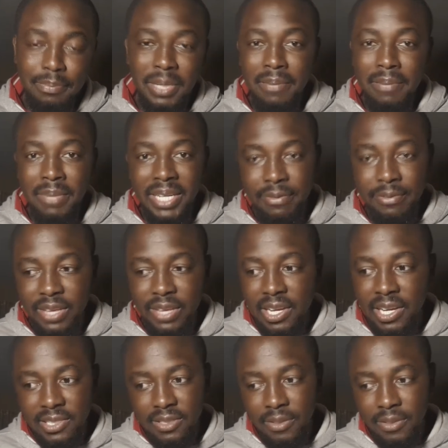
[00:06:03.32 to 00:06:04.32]
but I believe there
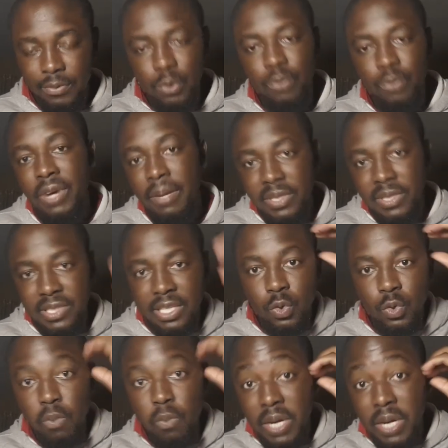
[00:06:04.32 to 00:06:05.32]
are a few farmers
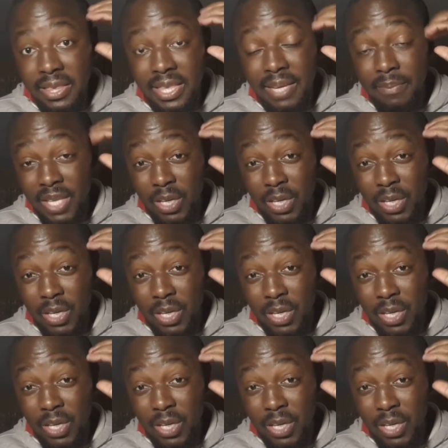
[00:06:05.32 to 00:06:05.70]
that do breed them.